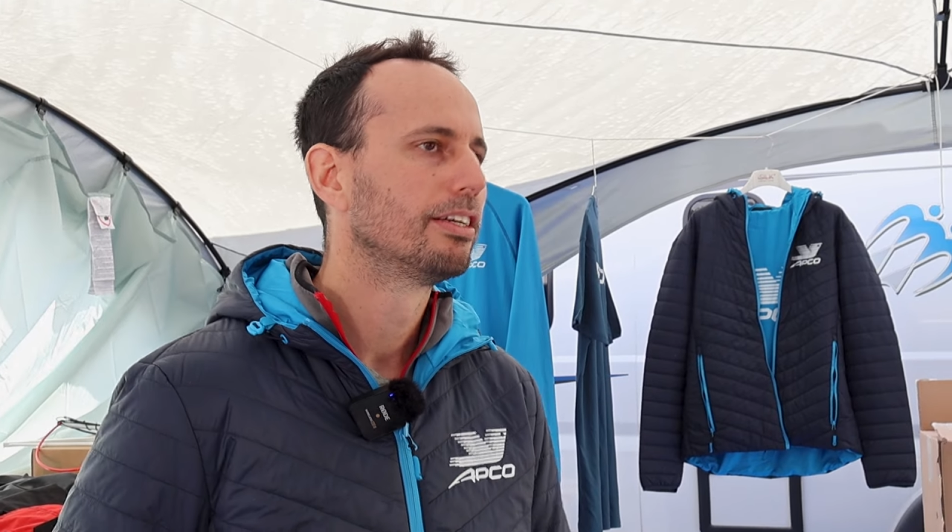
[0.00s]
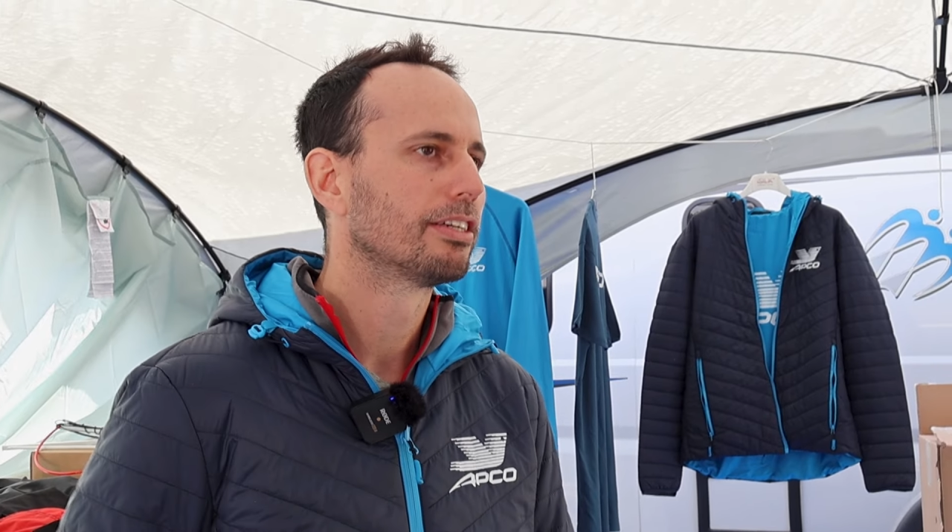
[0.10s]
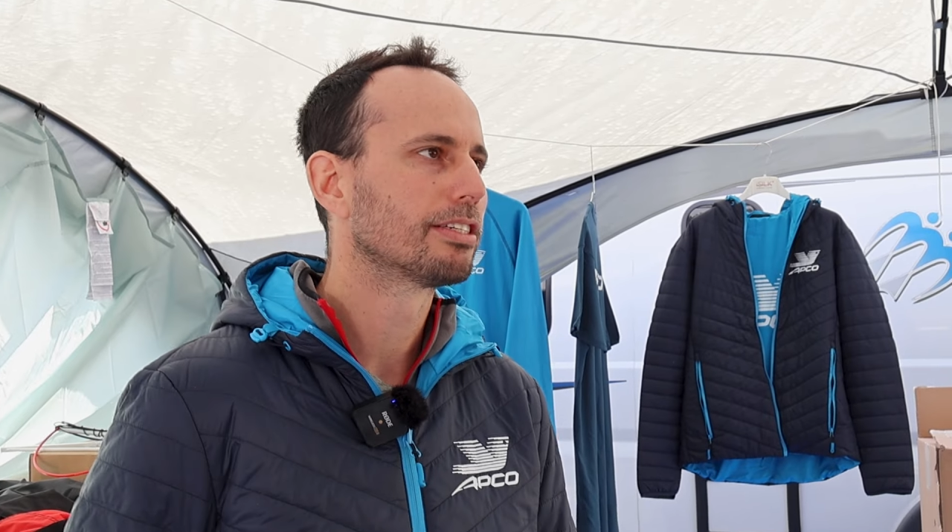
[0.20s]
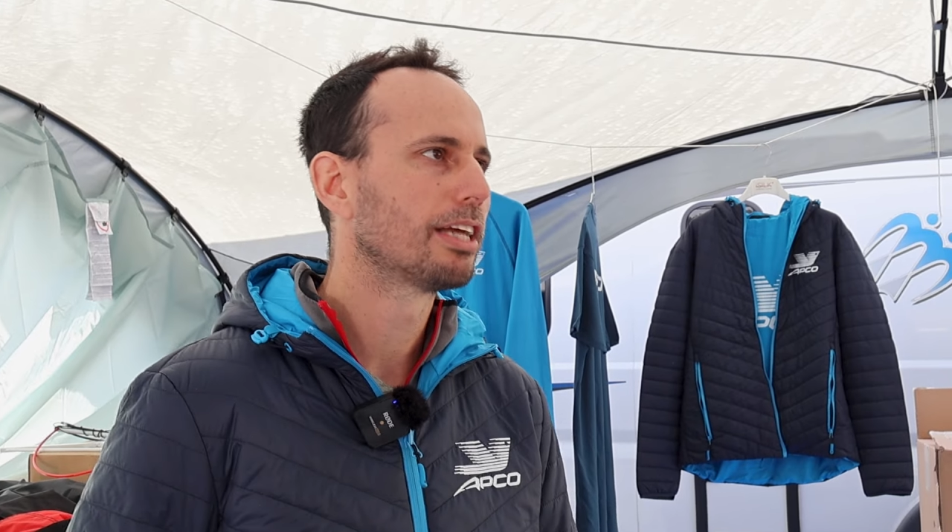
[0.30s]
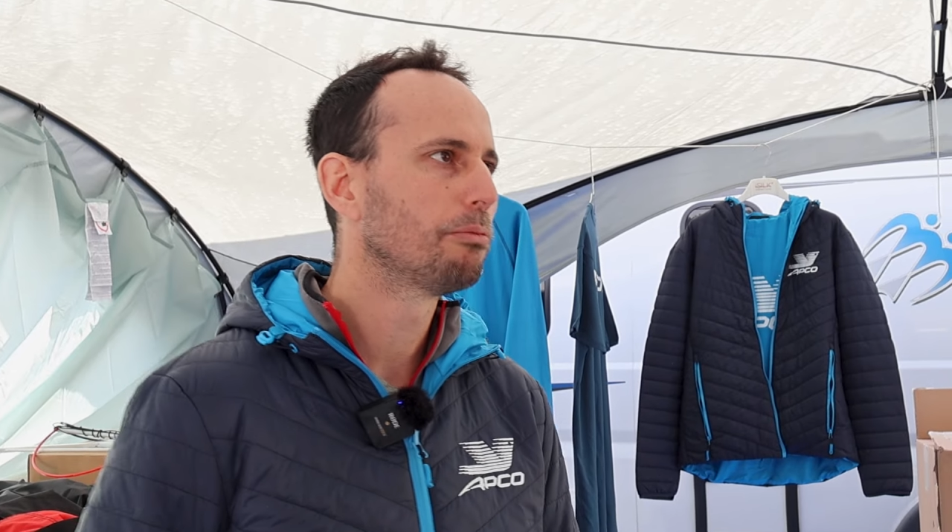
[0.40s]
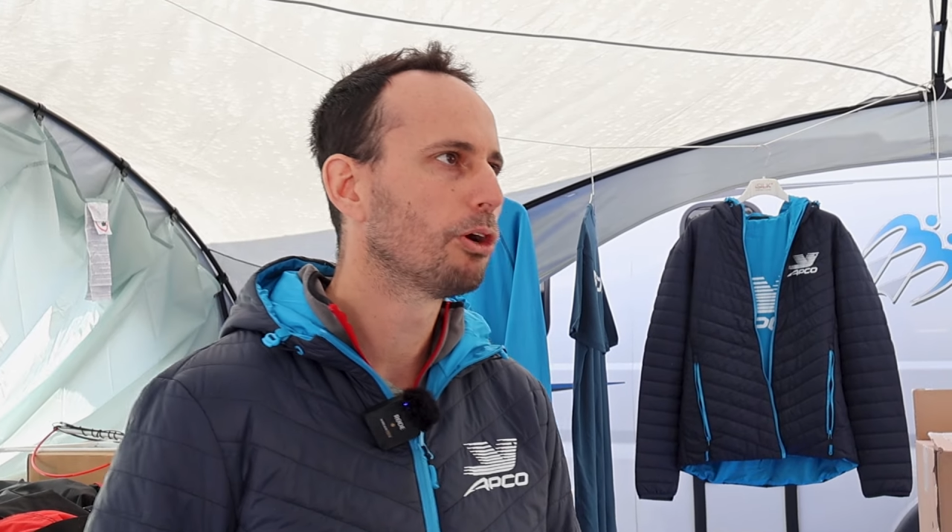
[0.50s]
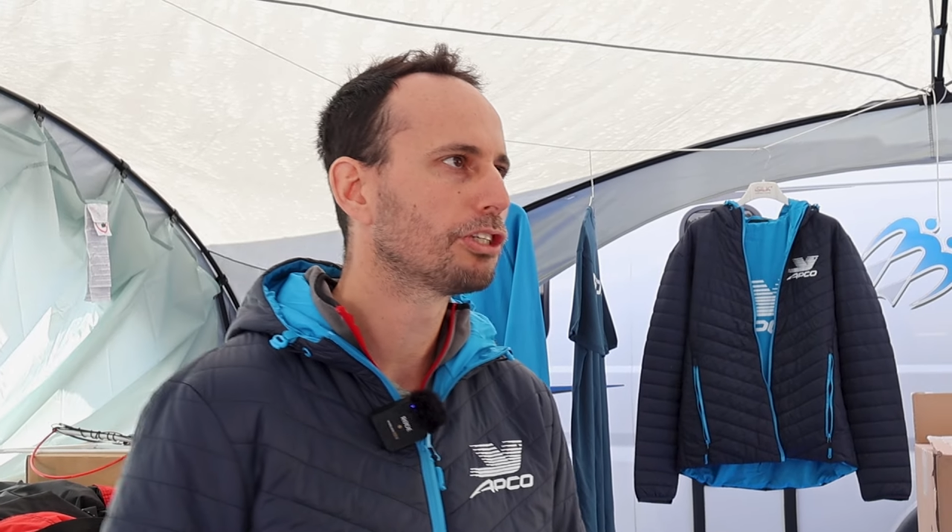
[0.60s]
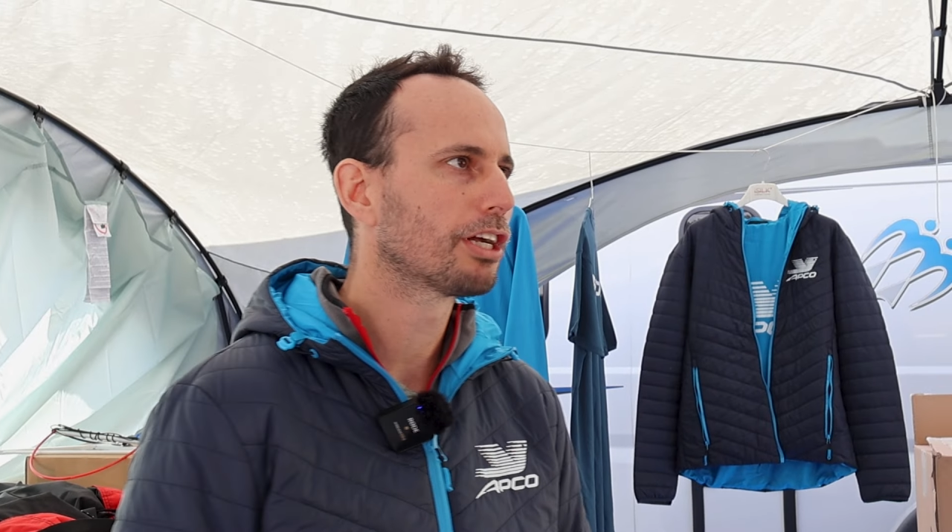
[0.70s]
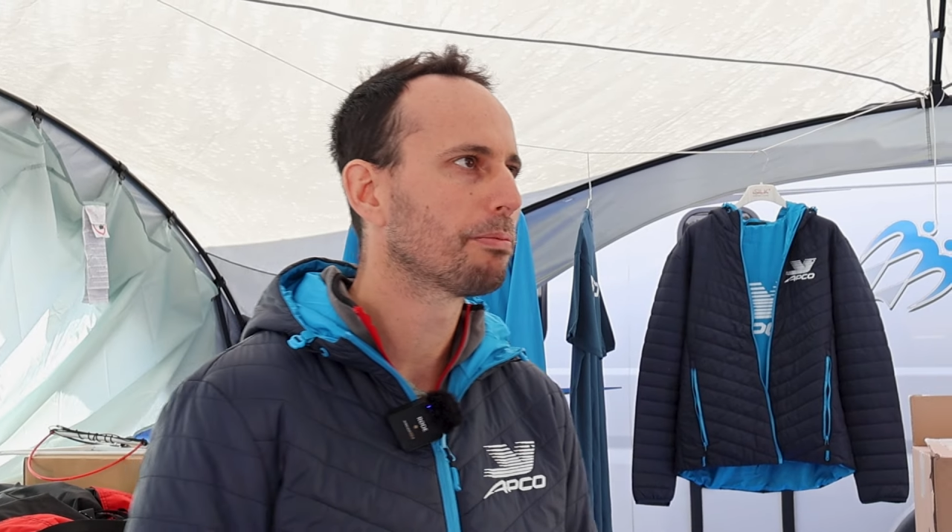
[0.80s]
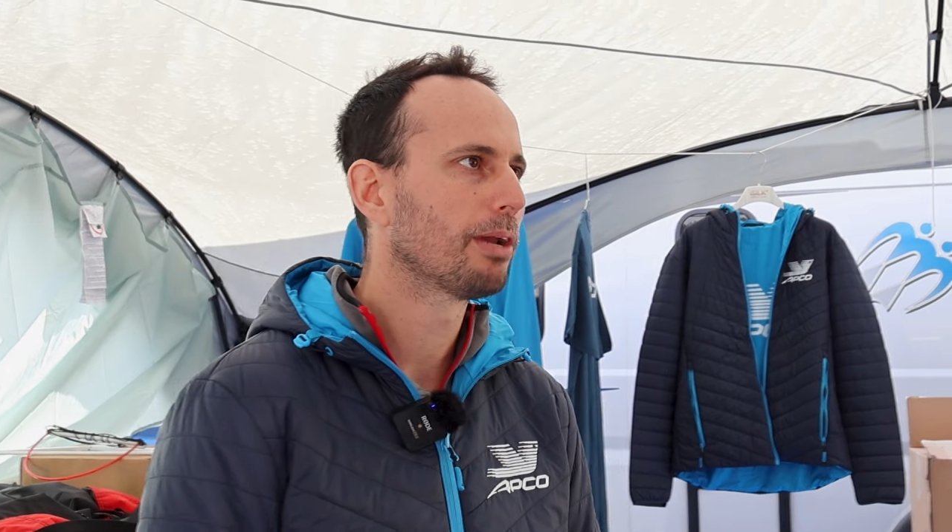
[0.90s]
The same
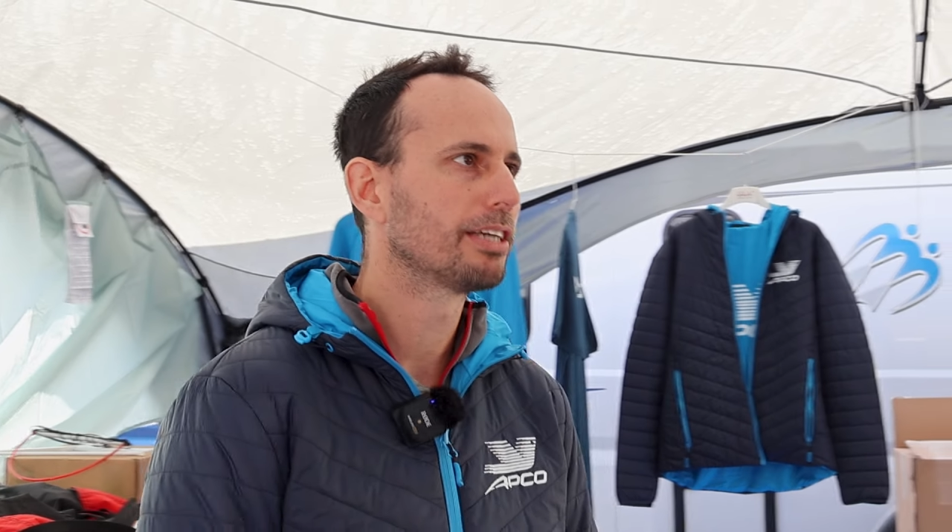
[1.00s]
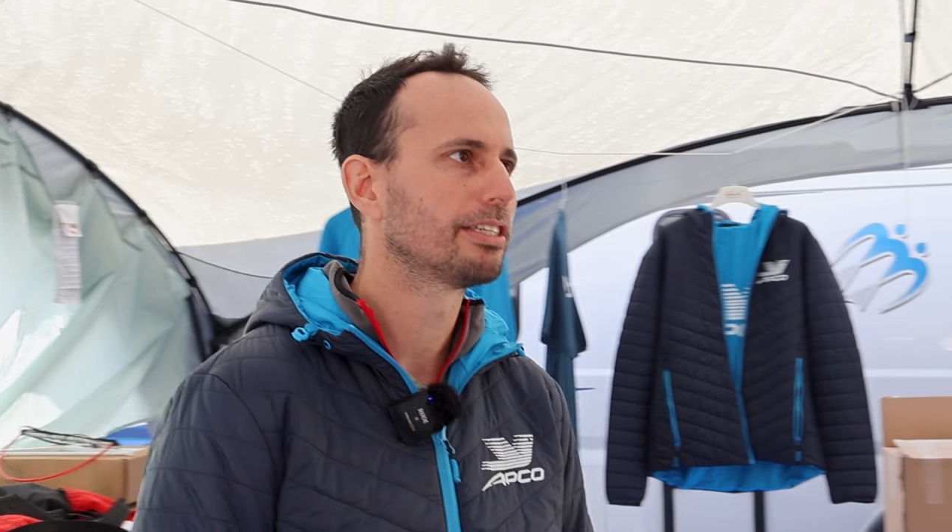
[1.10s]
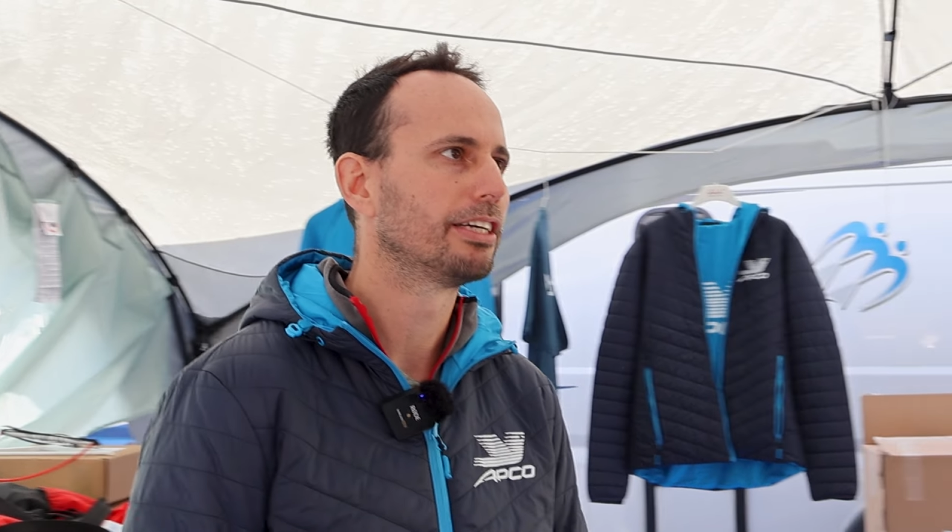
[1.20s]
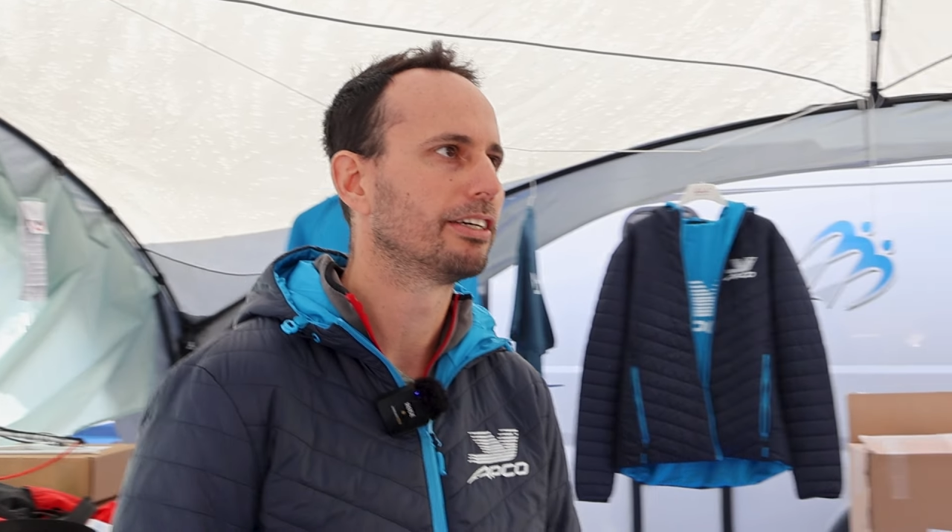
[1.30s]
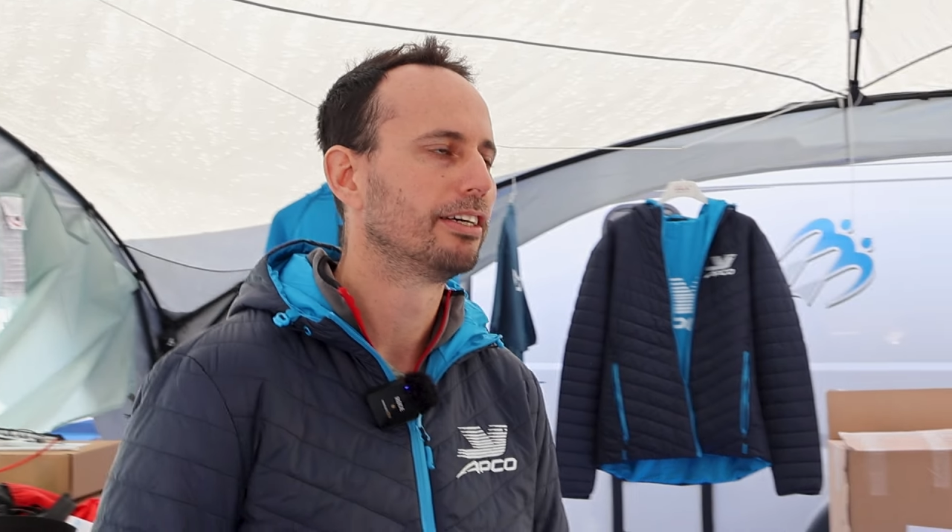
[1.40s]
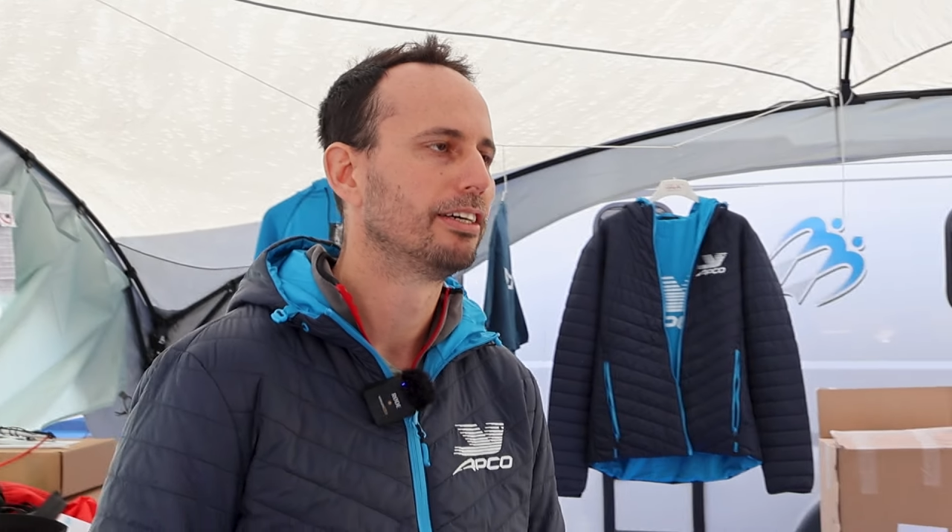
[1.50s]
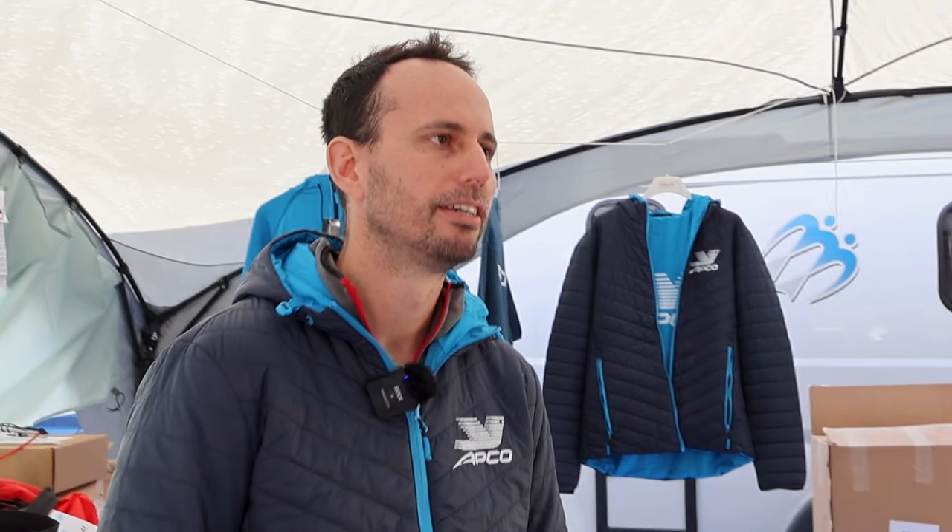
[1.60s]
logic applies here.